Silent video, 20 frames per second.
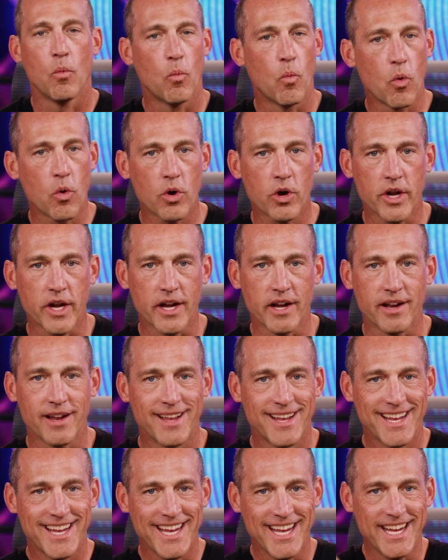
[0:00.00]
Warning,
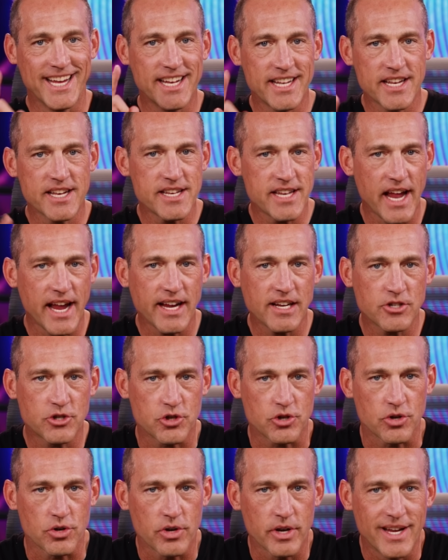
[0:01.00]
hidden
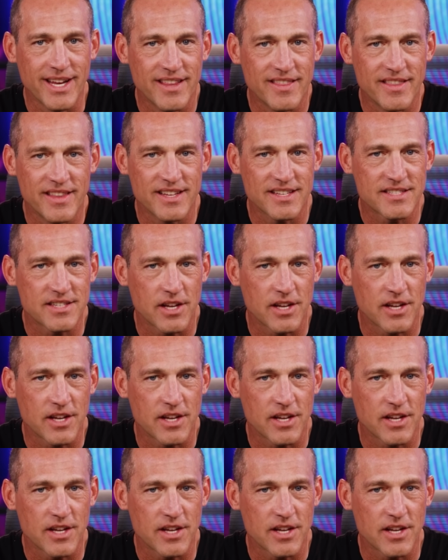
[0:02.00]
danger in this